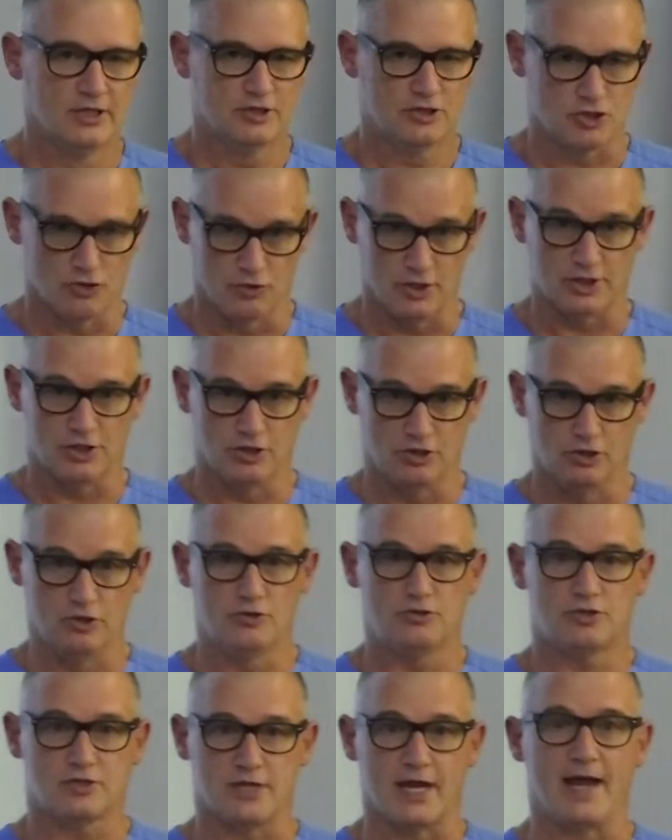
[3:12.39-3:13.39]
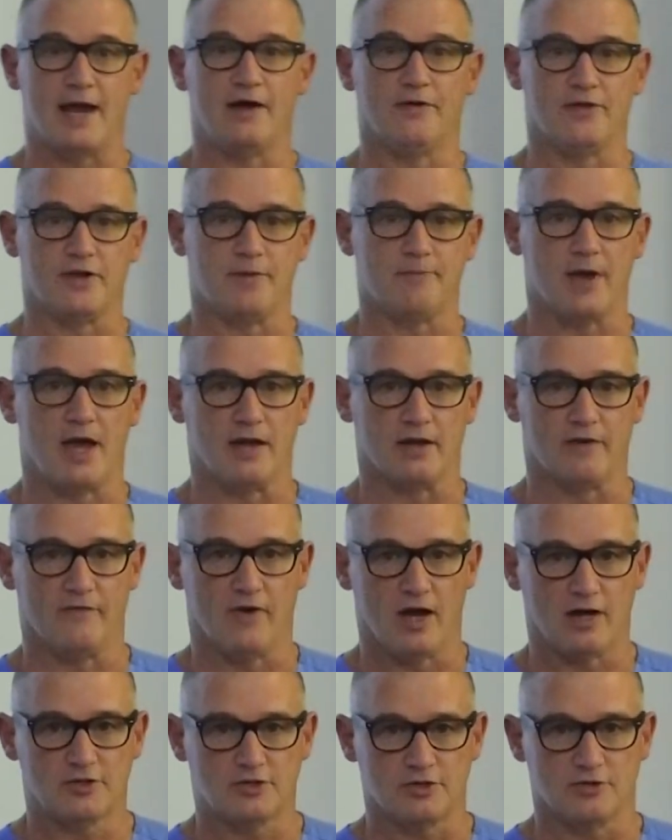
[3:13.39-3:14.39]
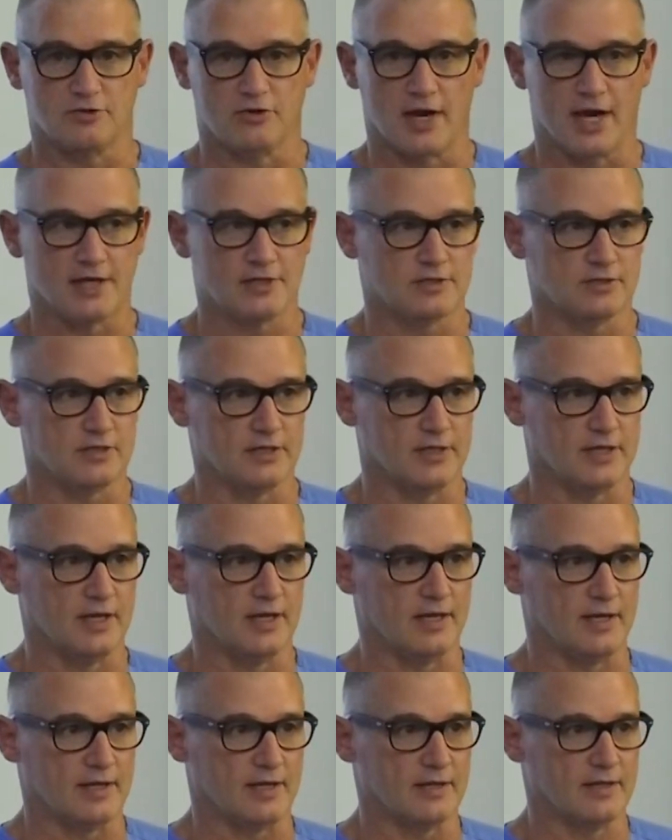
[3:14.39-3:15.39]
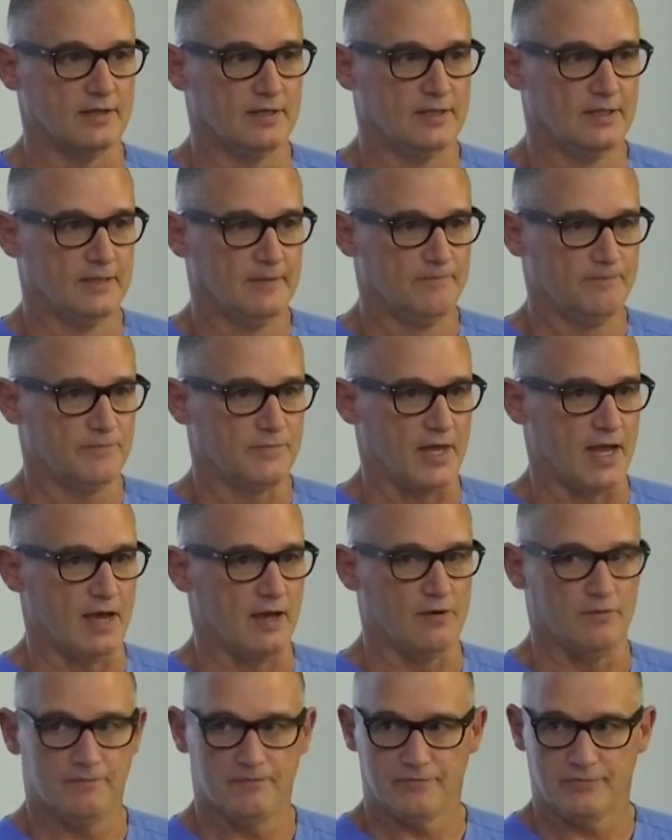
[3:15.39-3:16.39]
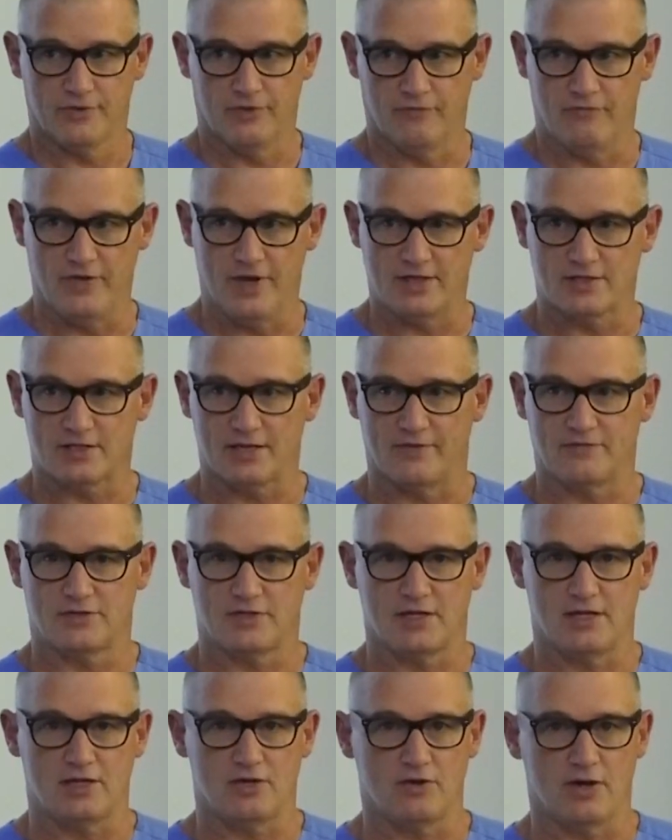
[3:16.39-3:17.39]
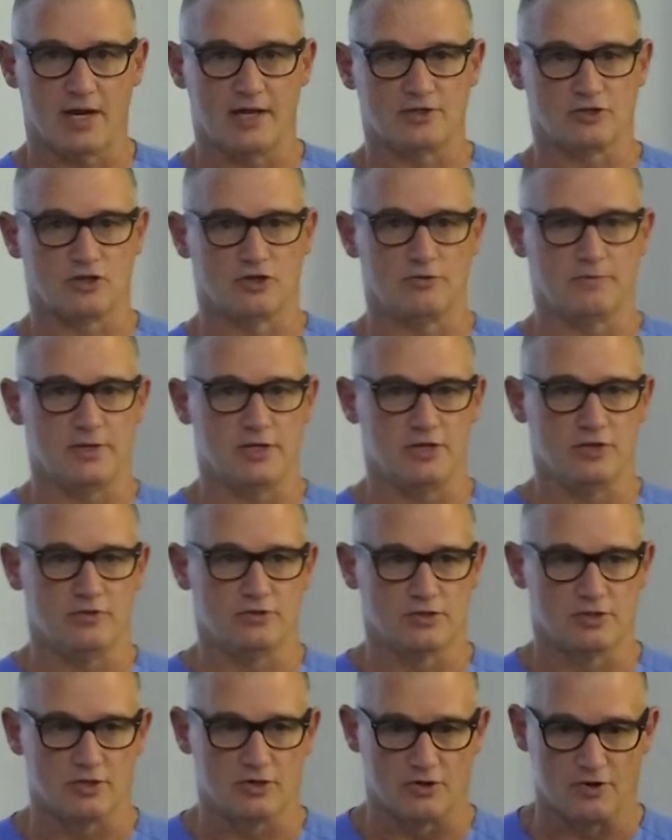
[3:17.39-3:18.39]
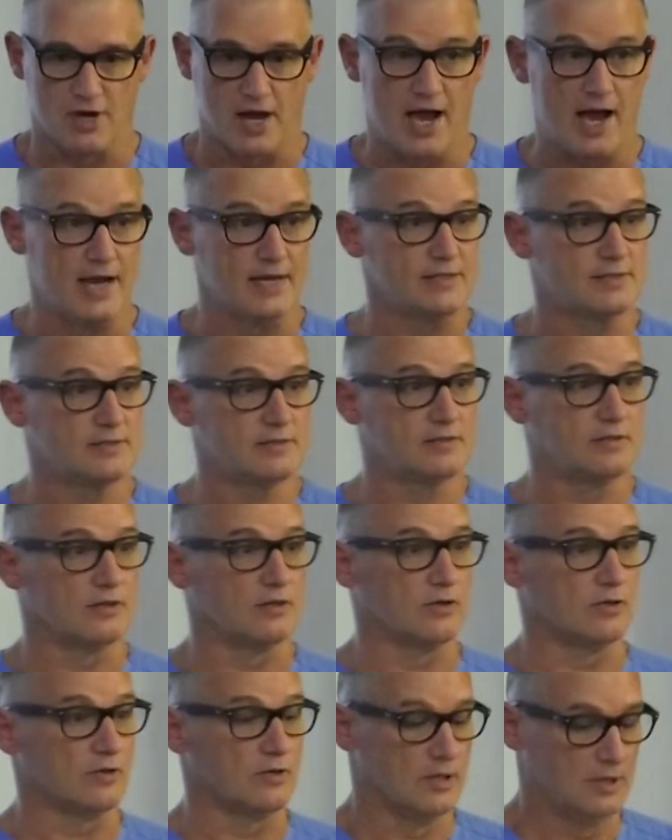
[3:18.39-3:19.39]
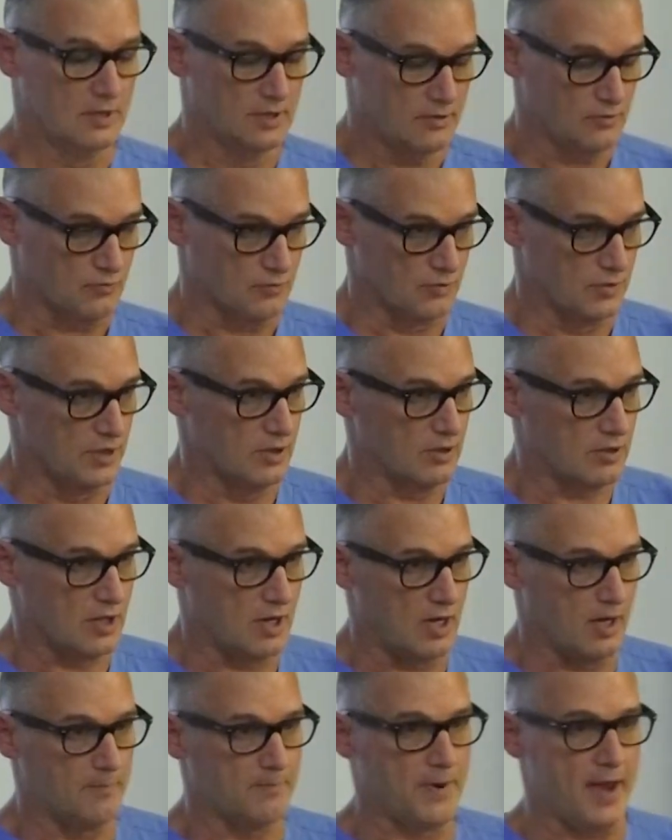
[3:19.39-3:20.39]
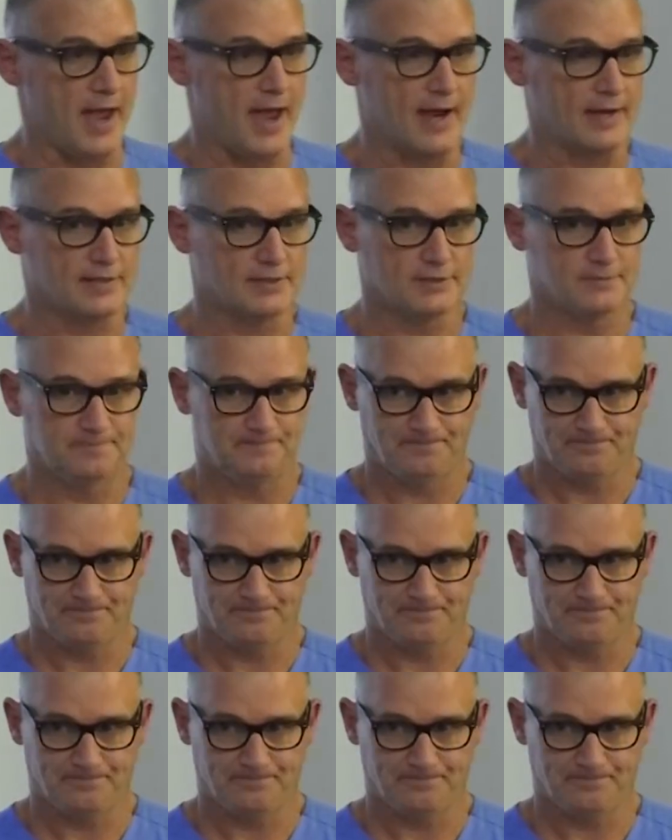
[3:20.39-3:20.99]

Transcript: So it dilutes down the amount of oxygen they're actually getting. Now, the vents I've seen you guys are going to be using are nice. They're real compact.